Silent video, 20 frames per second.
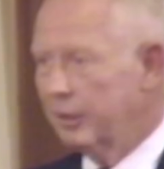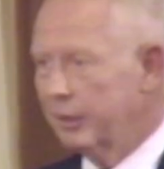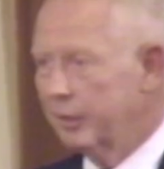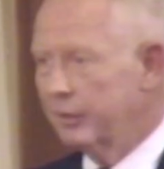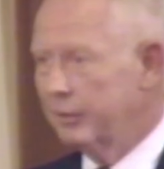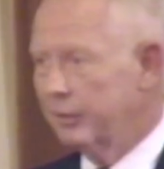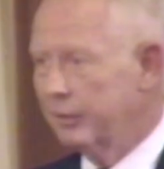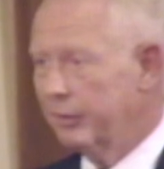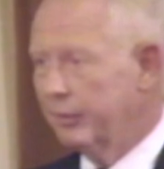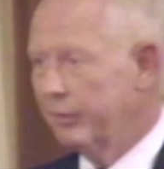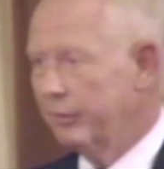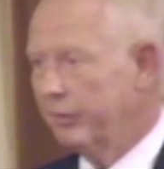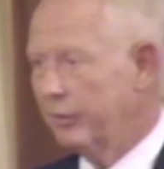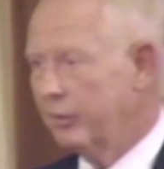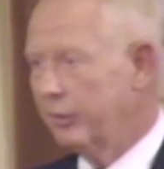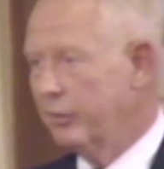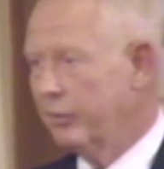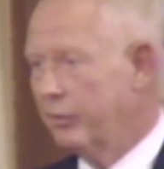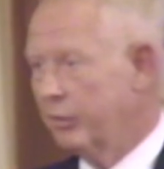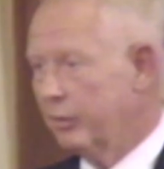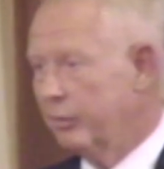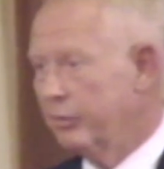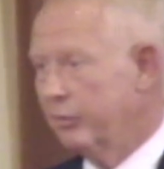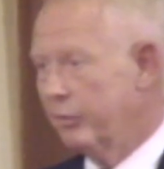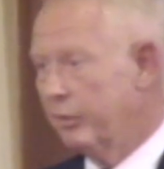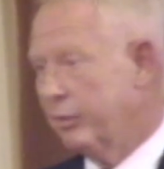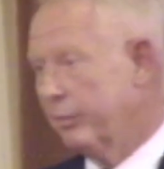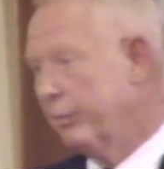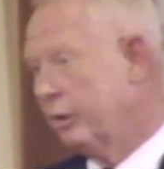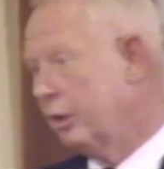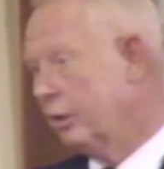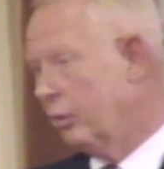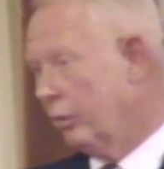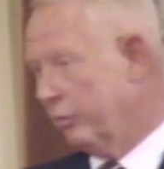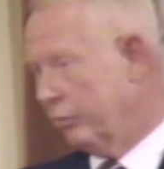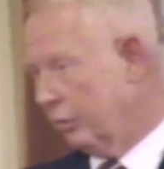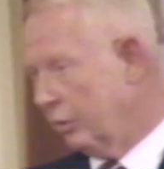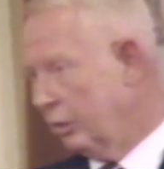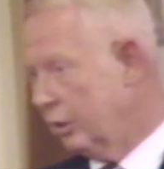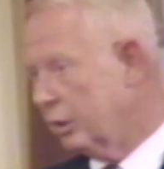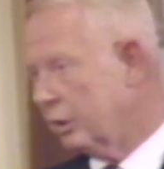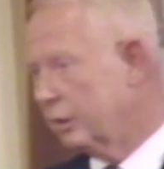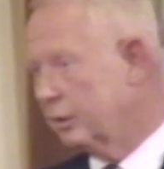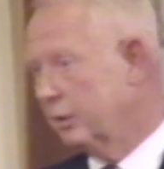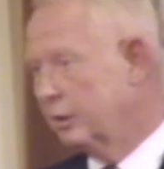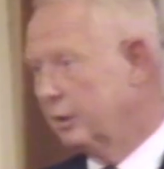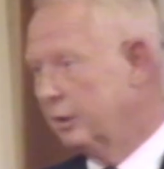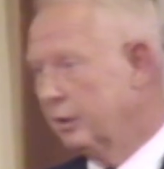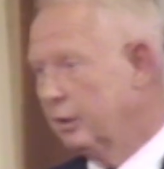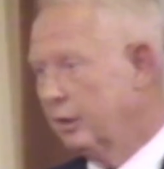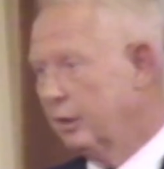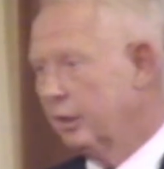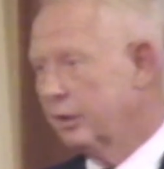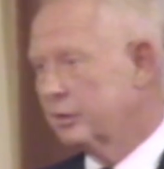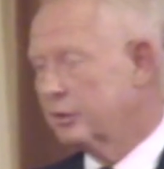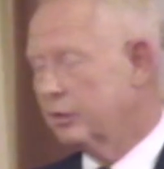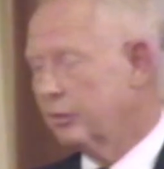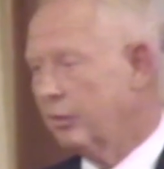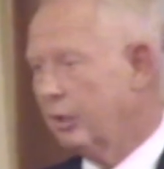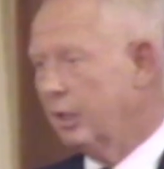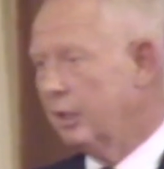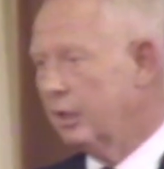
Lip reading: as is CUNA farmer and Medal of Honor winner Bernie Fisher.